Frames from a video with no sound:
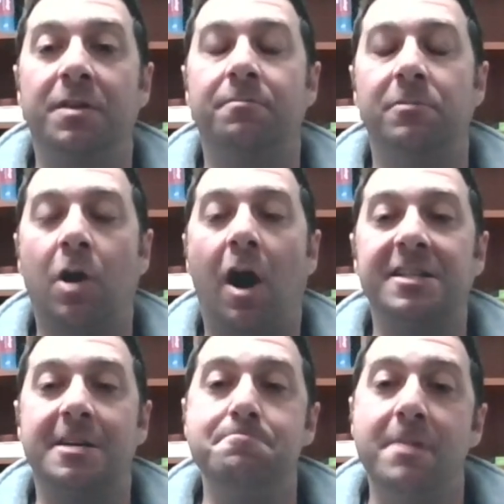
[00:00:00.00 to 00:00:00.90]
with
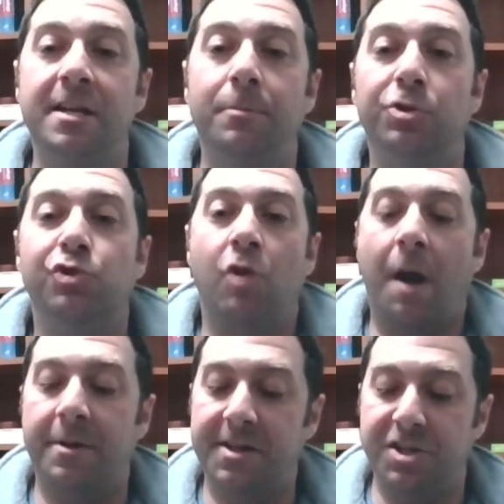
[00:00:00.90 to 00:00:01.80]
causing minimal
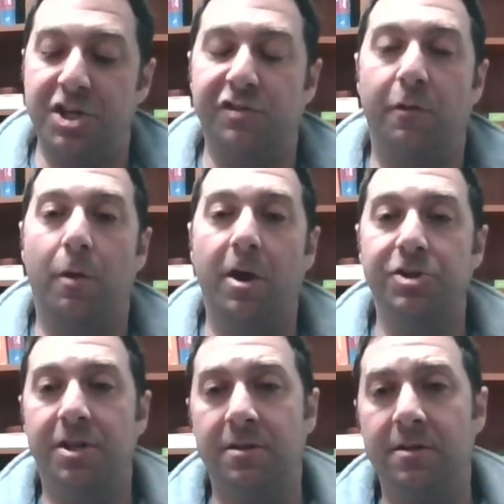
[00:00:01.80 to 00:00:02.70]
trauma to the gingival
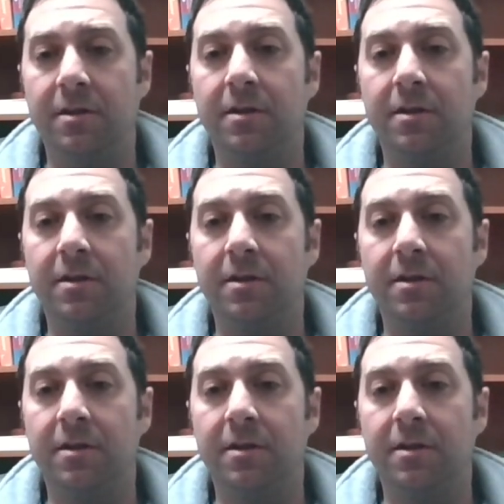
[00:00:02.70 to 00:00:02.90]
margin.